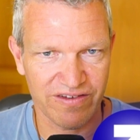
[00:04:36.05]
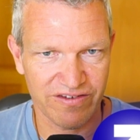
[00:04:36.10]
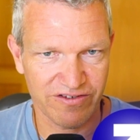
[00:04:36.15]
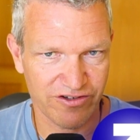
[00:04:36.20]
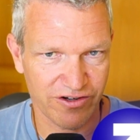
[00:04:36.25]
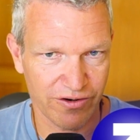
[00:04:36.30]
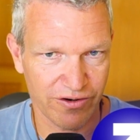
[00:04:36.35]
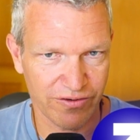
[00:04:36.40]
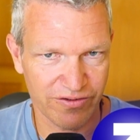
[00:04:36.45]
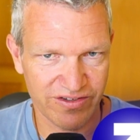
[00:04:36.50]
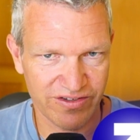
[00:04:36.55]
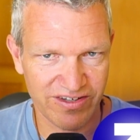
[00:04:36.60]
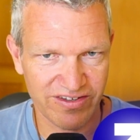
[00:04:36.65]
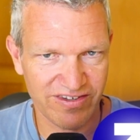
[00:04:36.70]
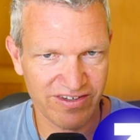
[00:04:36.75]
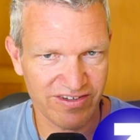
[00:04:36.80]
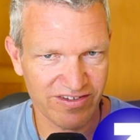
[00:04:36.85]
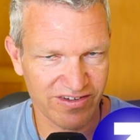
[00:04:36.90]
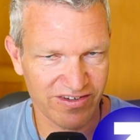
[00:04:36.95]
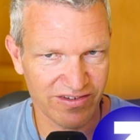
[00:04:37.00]
So
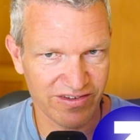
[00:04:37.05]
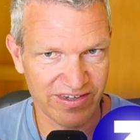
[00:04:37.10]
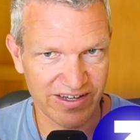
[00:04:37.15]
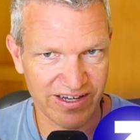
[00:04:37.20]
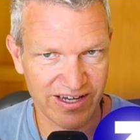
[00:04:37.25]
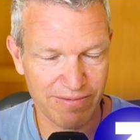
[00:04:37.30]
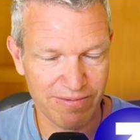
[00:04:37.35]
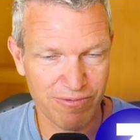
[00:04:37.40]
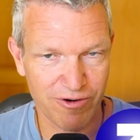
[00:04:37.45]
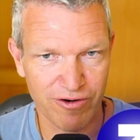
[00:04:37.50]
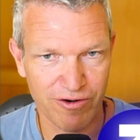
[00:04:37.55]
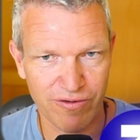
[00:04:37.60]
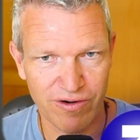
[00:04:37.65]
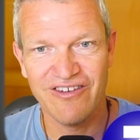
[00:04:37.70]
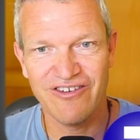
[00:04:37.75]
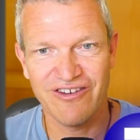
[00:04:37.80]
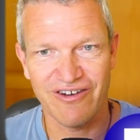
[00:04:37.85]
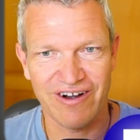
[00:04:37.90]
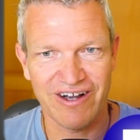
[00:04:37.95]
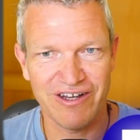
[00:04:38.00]
this is a demo.
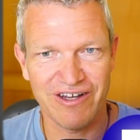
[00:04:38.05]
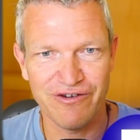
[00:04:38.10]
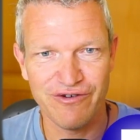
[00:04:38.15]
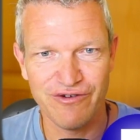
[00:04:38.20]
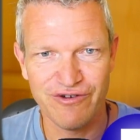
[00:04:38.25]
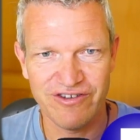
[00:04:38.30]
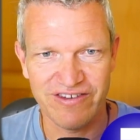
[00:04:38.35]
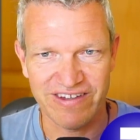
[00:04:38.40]
So I use